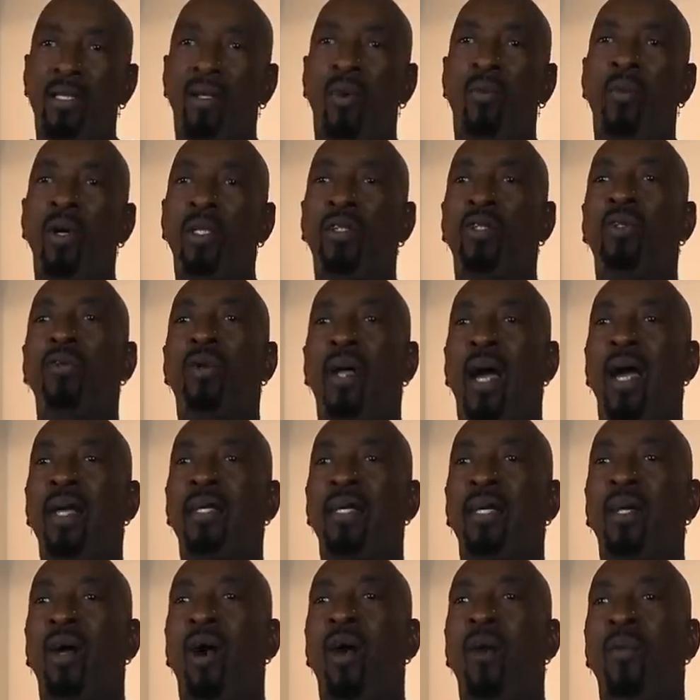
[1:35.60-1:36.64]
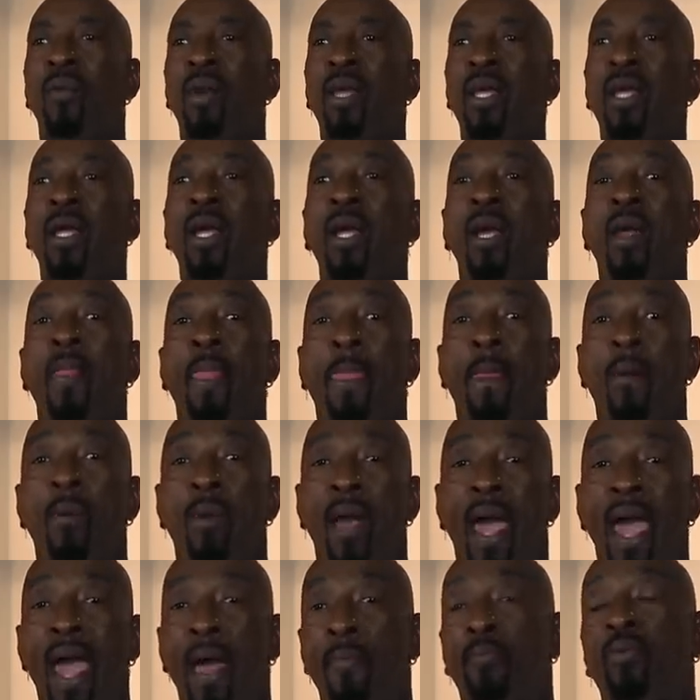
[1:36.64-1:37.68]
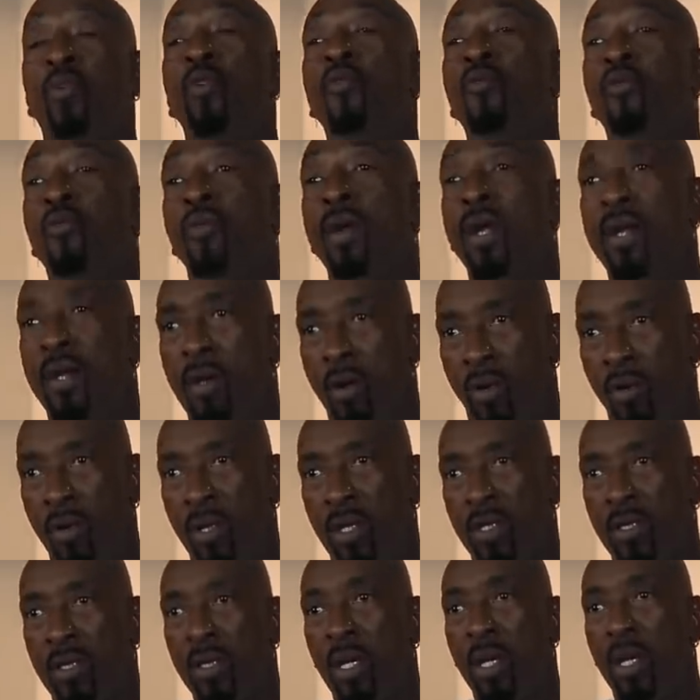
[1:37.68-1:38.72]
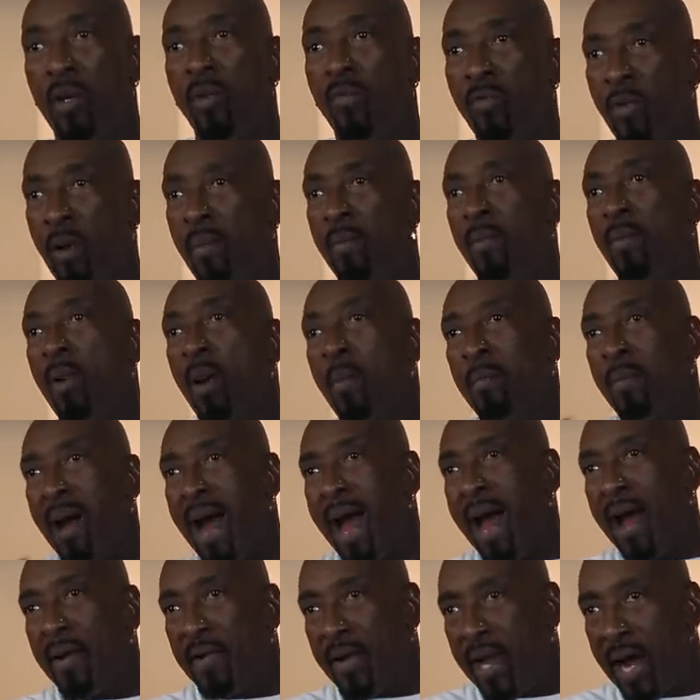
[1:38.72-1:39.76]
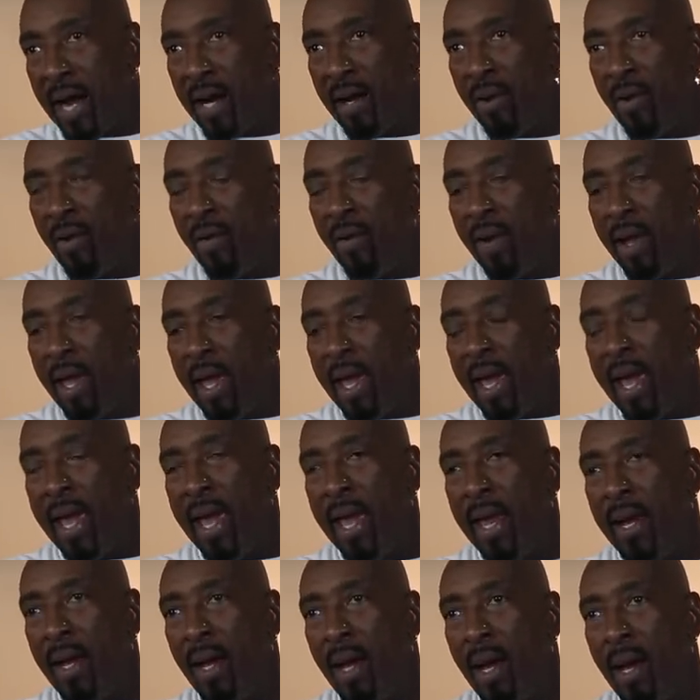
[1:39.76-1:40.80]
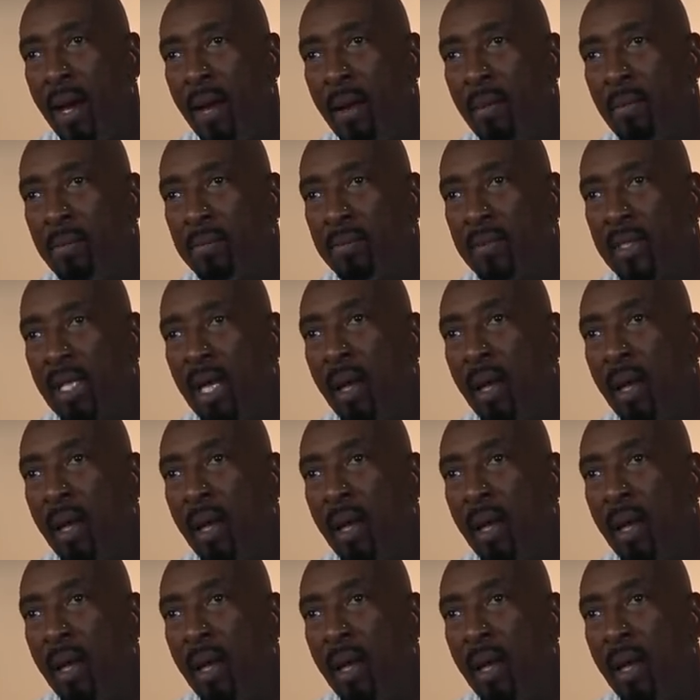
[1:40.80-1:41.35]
of what you guys had already had proof written on us from Byron Decker and